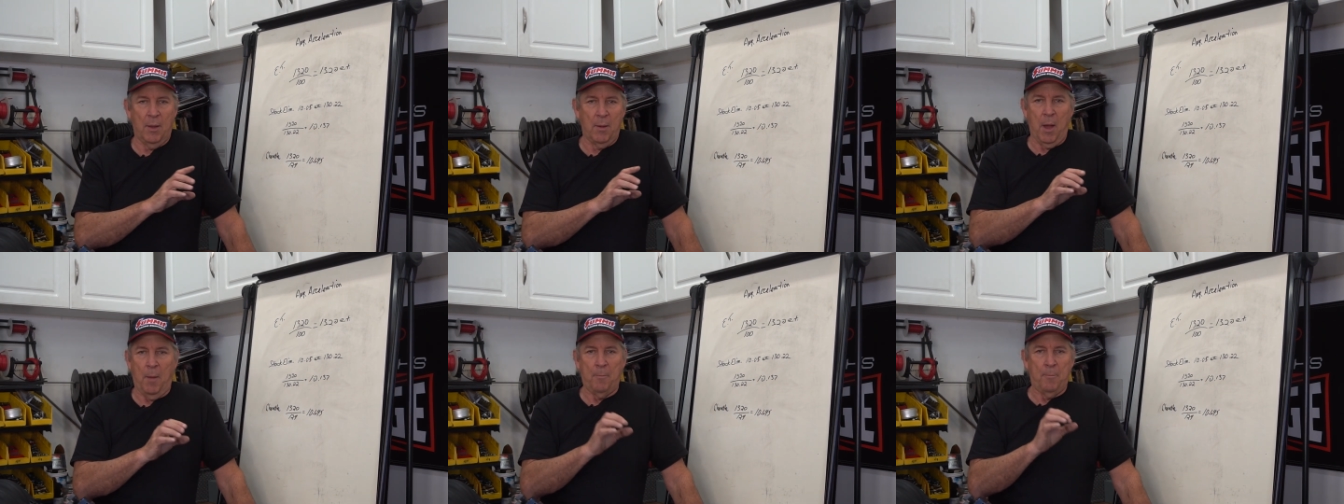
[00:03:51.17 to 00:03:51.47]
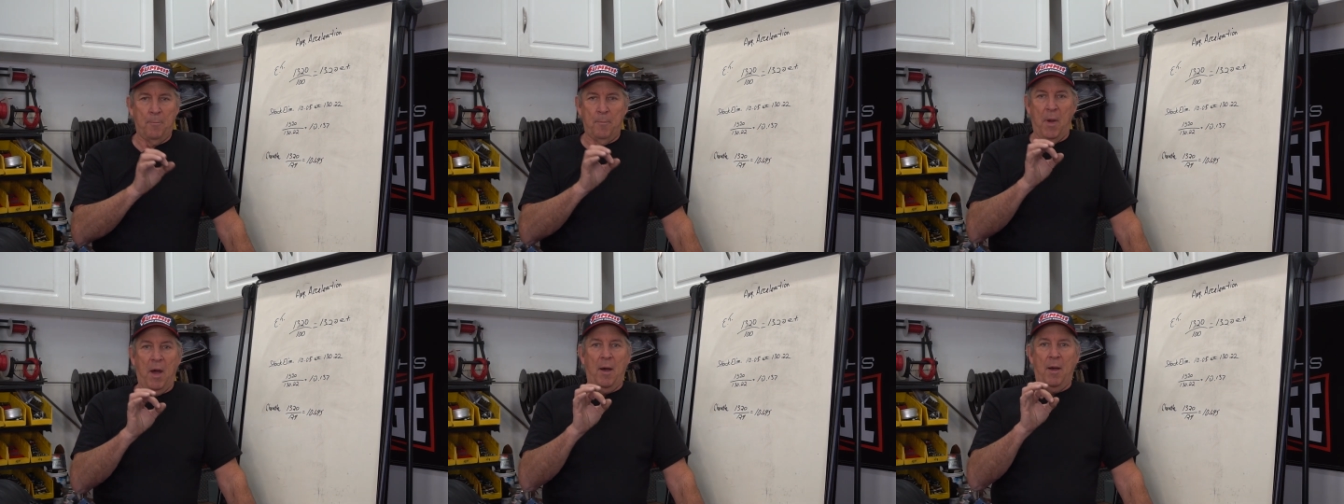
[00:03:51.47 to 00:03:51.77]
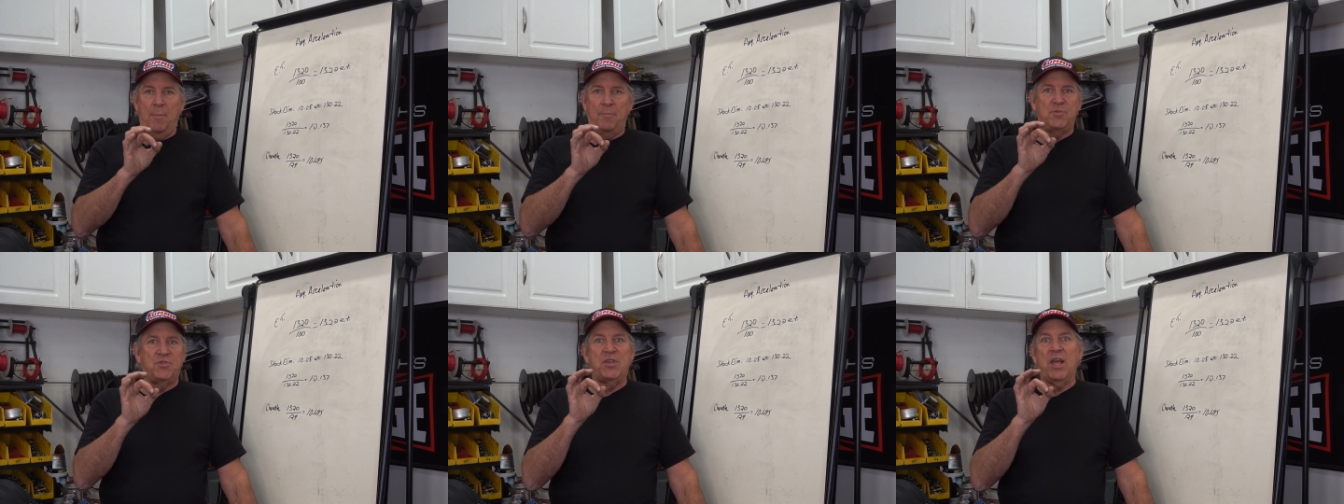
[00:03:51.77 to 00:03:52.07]
uh,
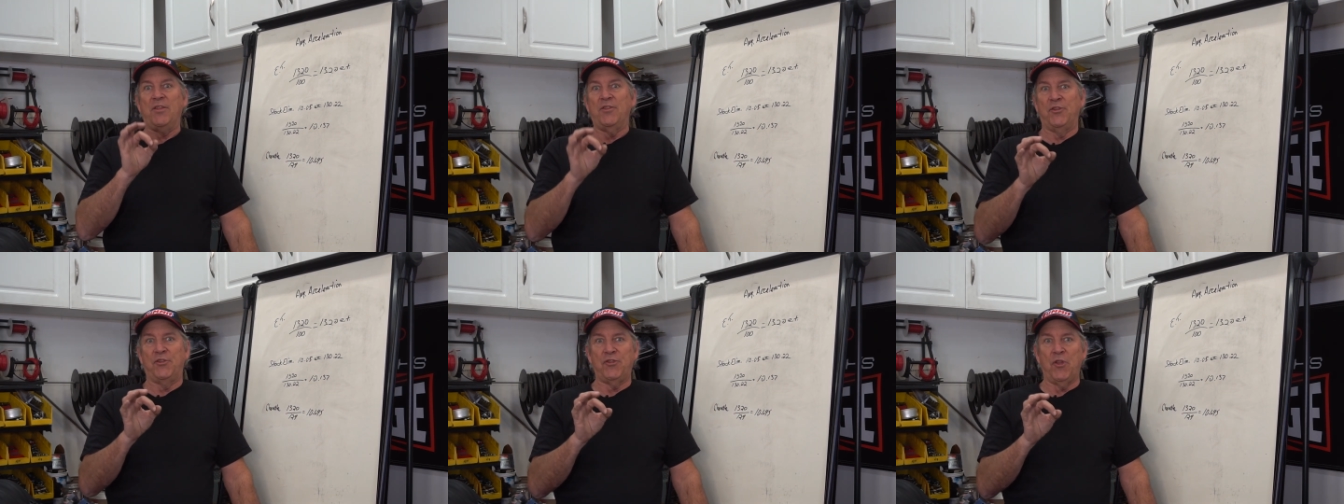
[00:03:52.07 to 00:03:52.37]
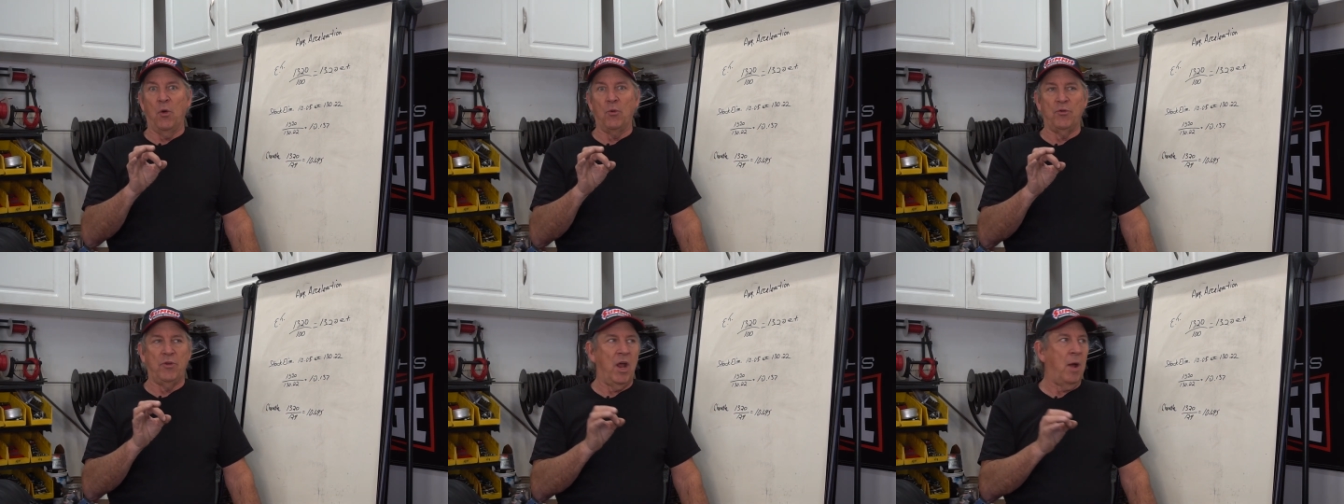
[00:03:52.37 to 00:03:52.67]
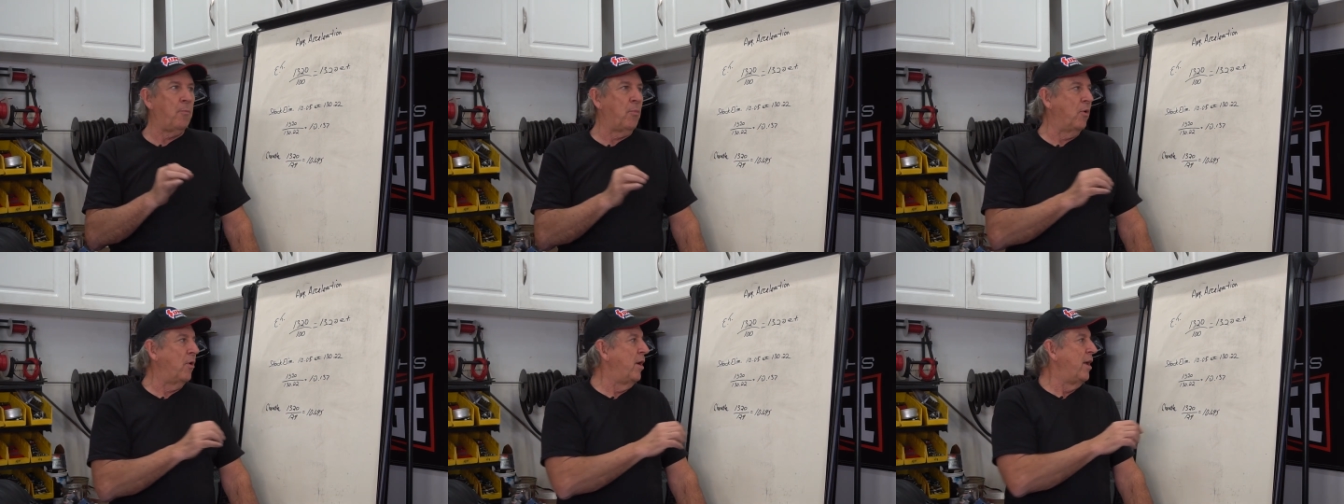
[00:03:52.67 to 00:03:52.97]
uh, set in stone
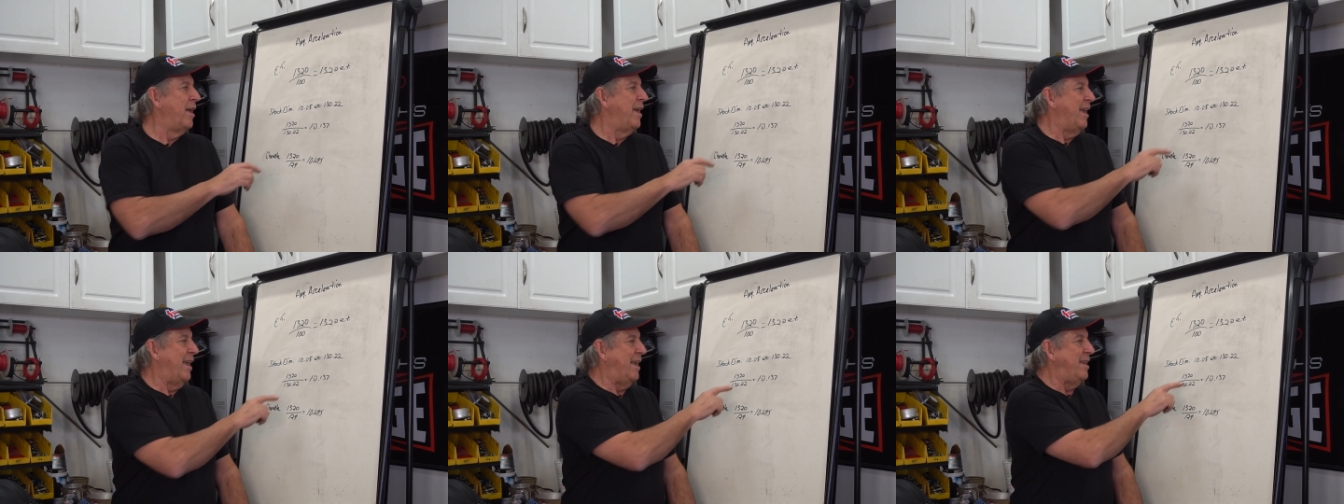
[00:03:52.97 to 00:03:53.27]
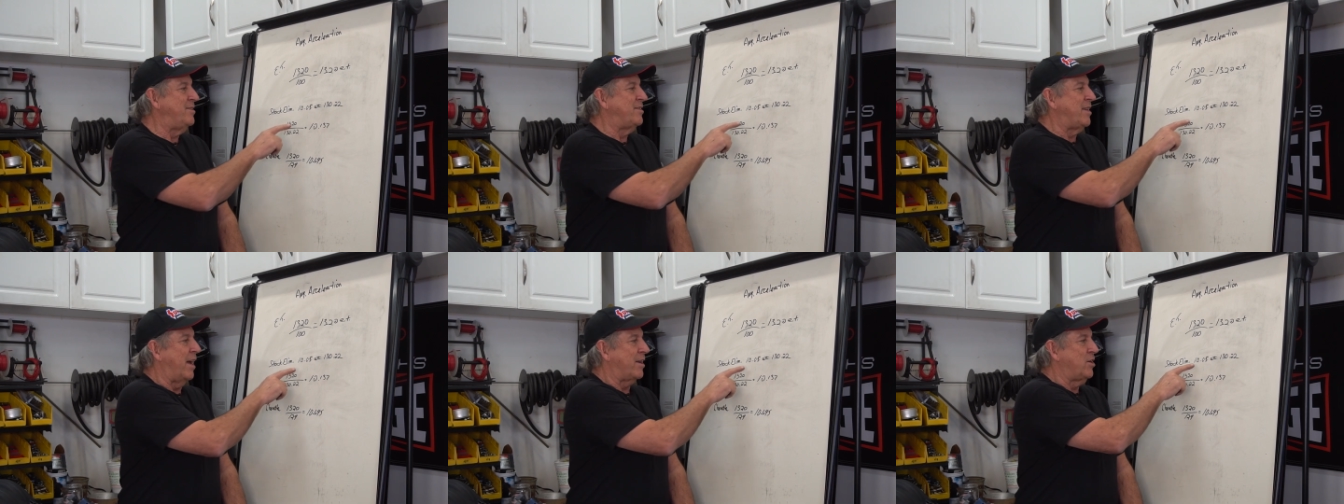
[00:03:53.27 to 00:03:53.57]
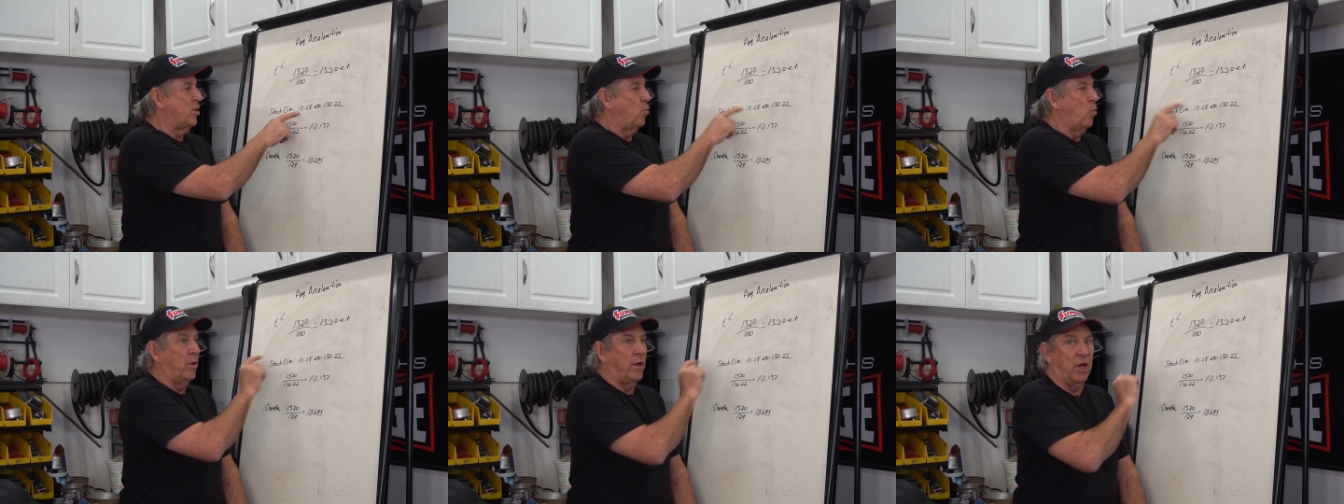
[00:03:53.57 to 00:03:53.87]
number. He's
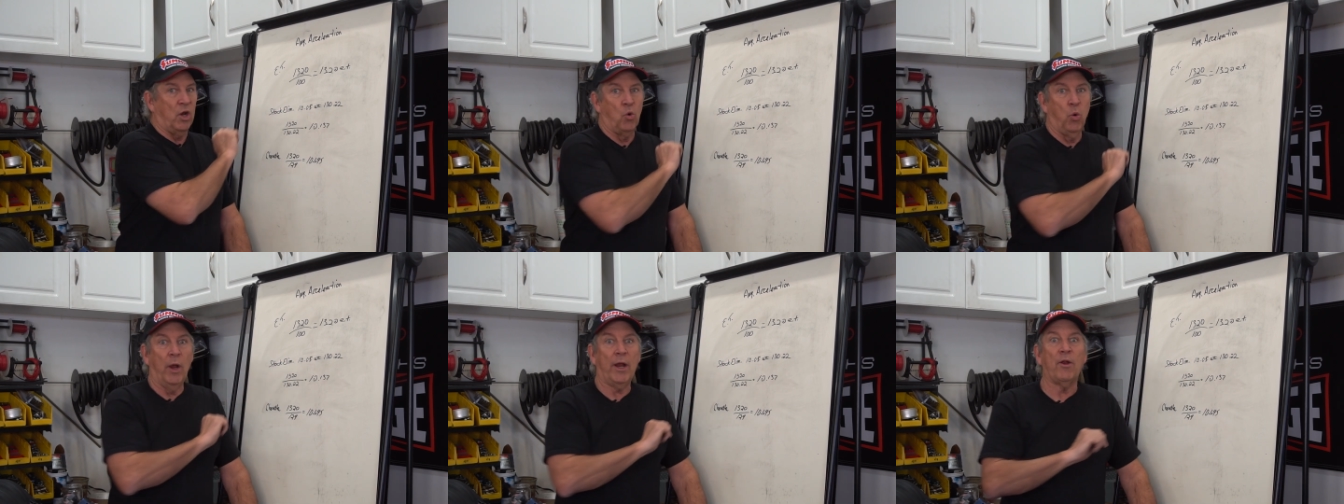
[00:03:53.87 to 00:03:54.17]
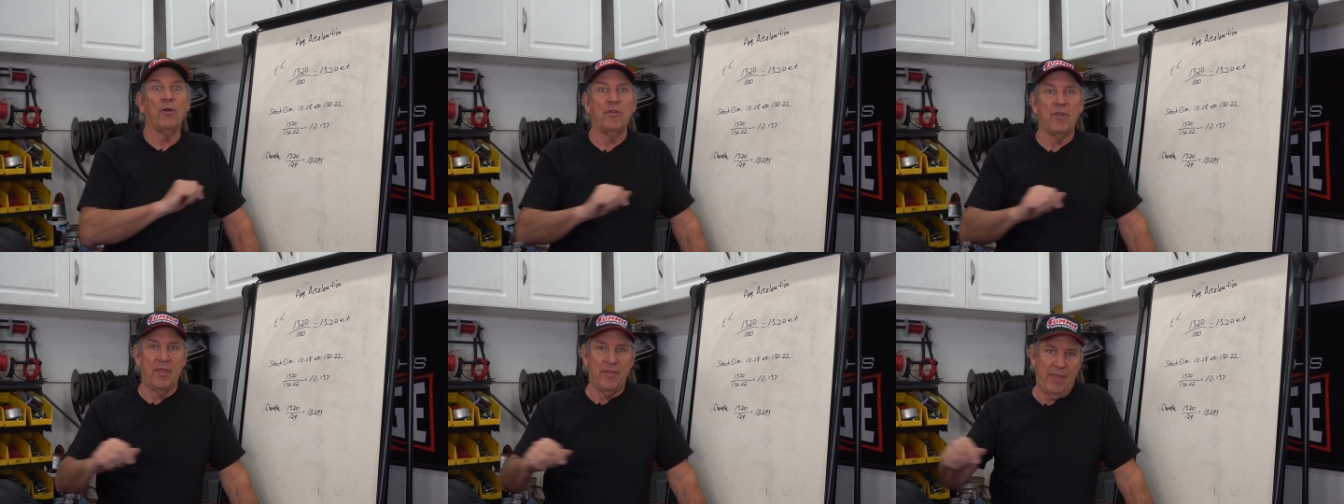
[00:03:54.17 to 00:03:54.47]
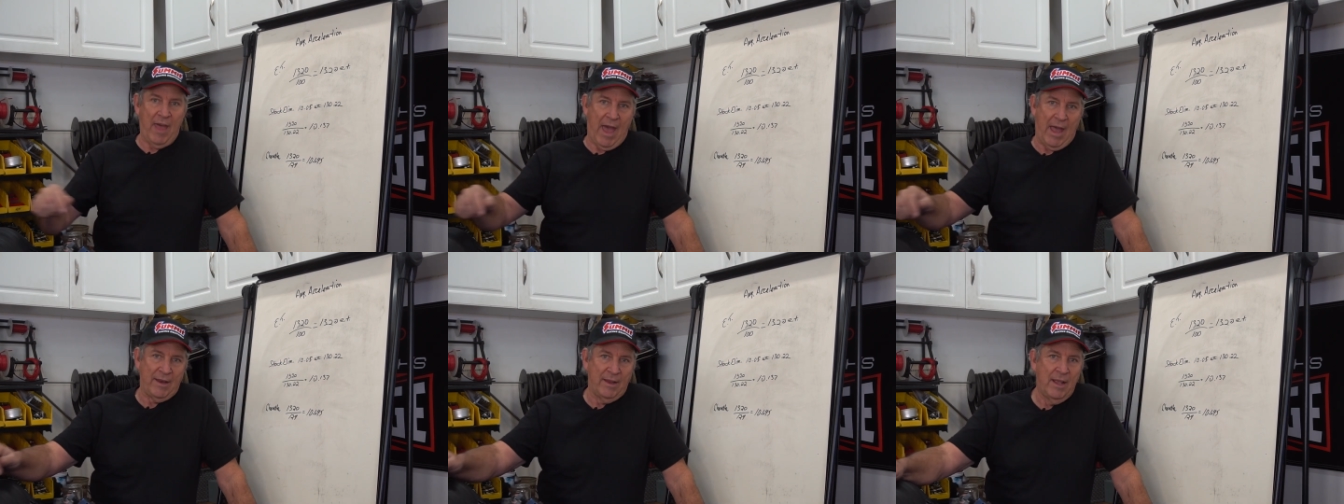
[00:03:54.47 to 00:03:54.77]
actually running quicker than
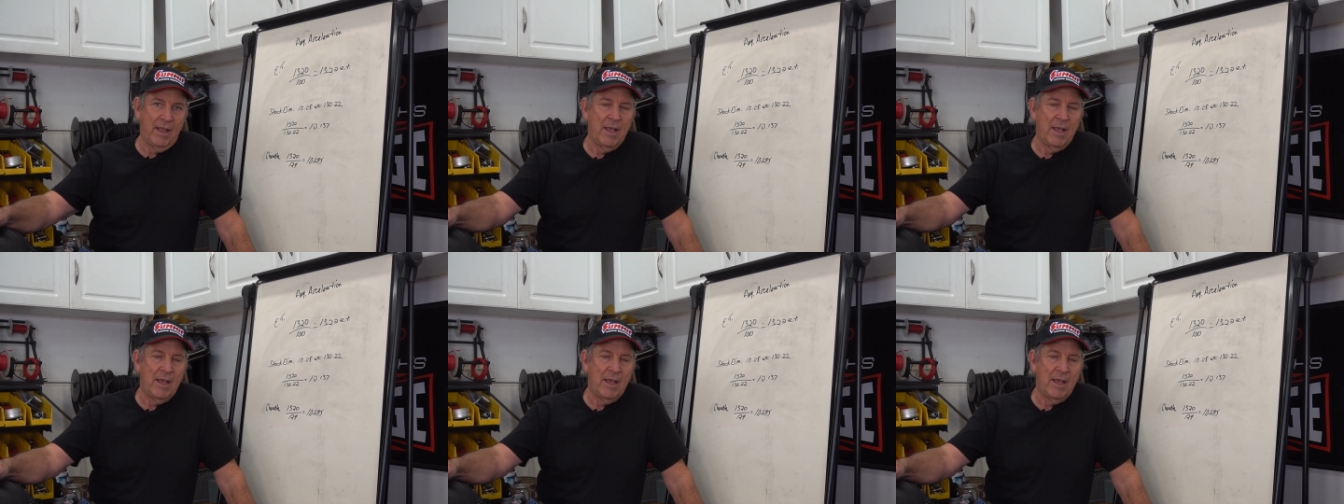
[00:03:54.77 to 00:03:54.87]
that.